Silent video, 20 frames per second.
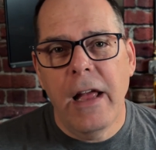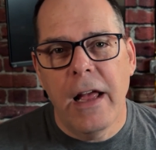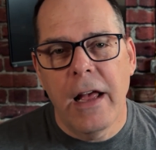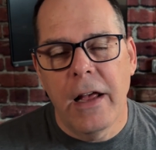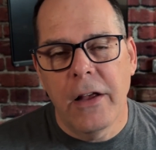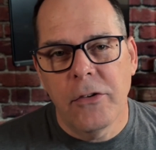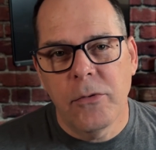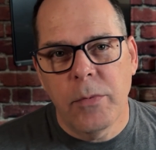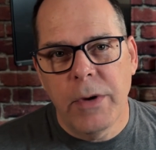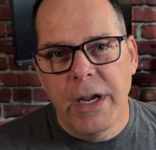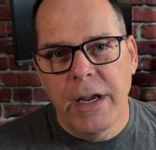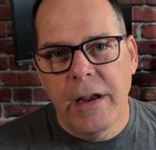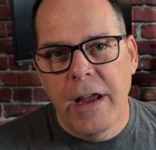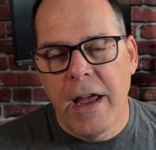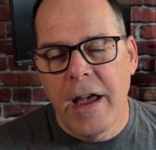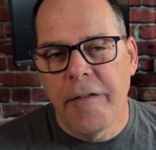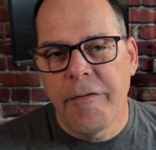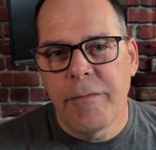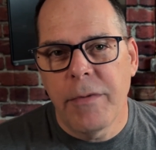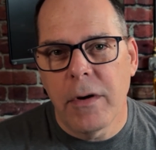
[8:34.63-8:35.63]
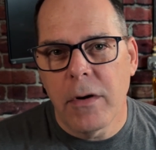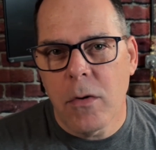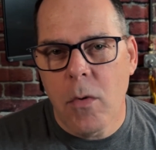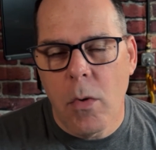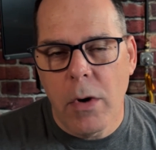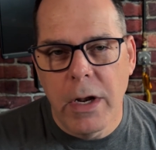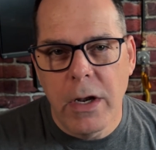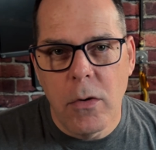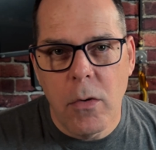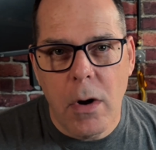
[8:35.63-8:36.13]
as we have
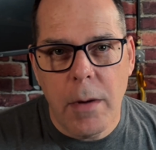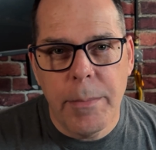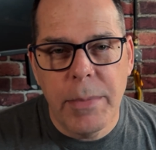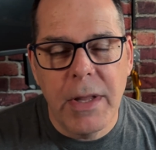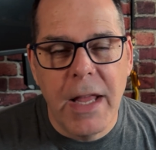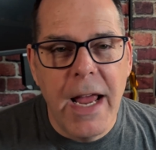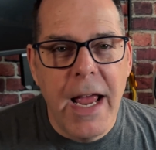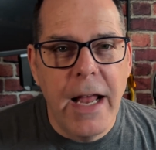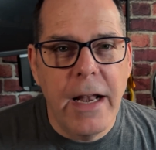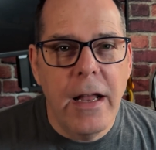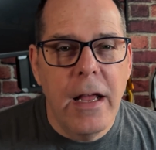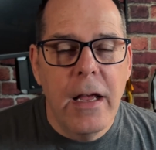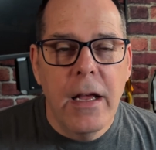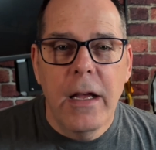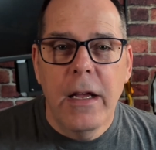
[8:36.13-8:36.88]
according to our plan.